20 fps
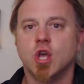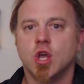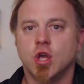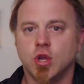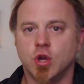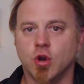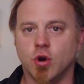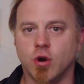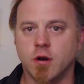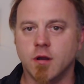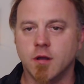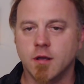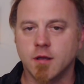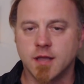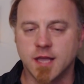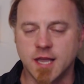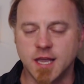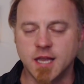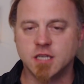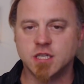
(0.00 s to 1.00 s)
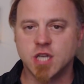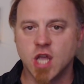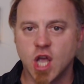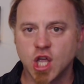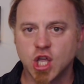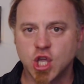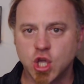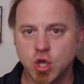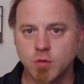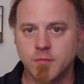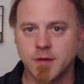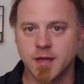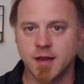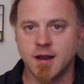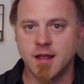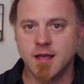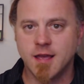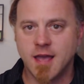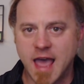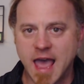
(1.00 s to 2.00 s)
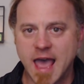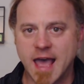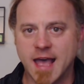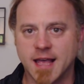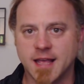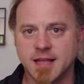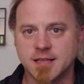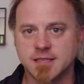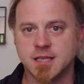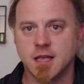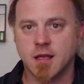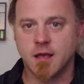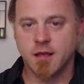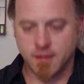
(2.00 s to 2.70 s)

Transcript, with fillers: Your each human has